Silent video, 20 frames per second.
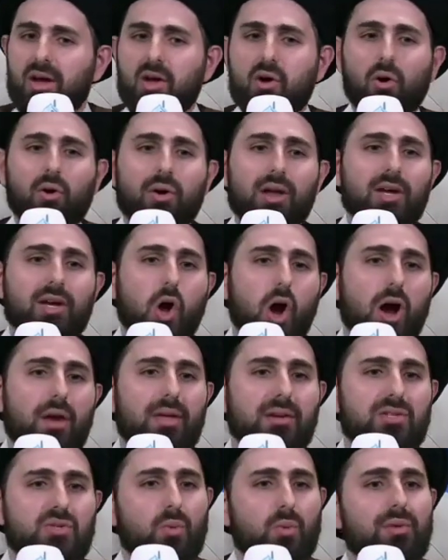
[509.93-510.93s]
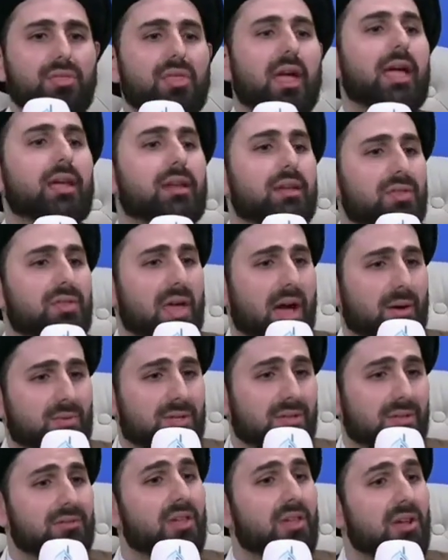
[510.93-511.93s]
or a car that's worth
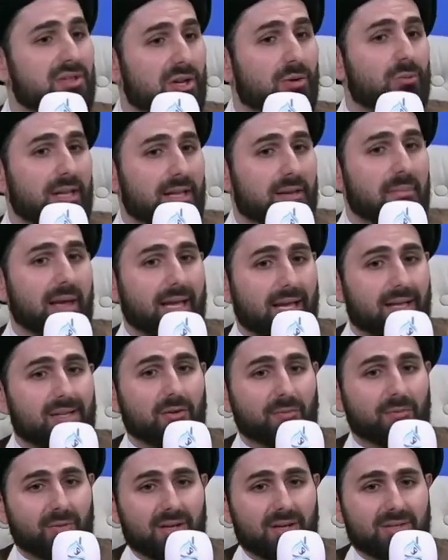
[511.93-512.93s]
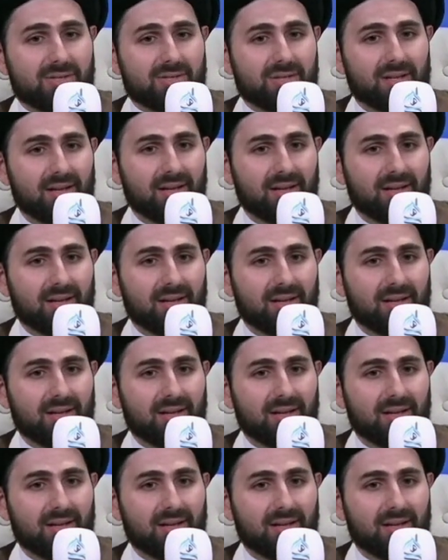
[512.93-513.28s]
80,000? Does it really make a difference?